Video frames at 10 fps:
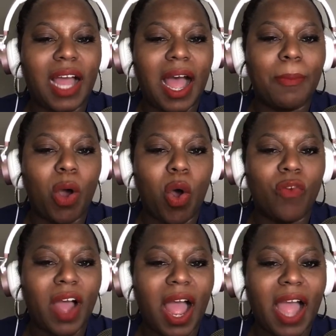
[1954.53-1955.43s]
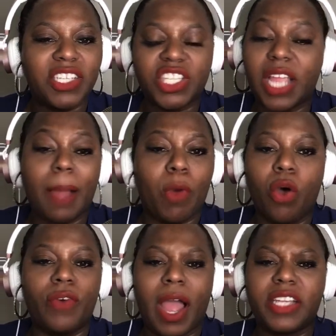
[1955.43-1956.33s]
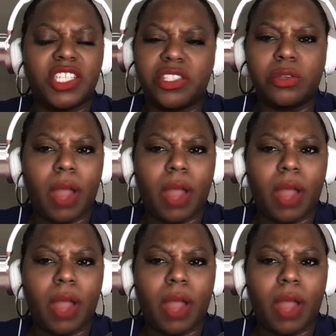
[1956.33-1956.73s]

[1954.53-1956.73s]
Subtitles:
I'm over IG. I'm over IG too.